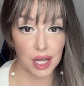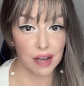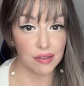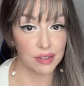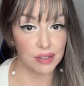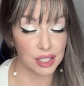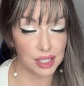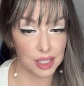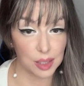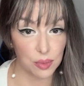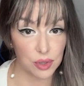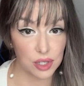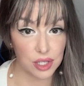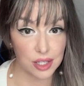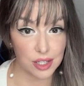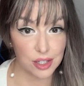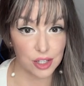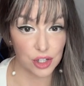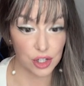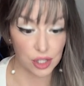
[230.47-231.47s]
have
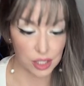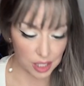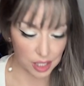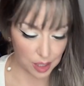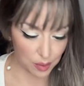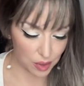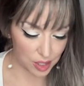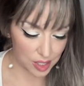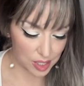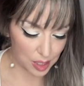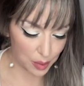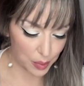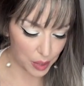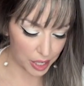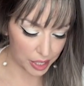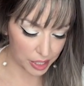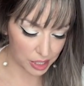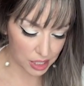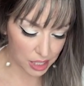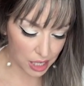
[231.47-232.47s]
eclipses. Just keep this in
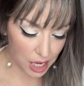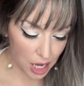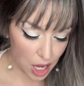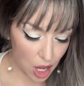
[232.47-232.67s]
mind.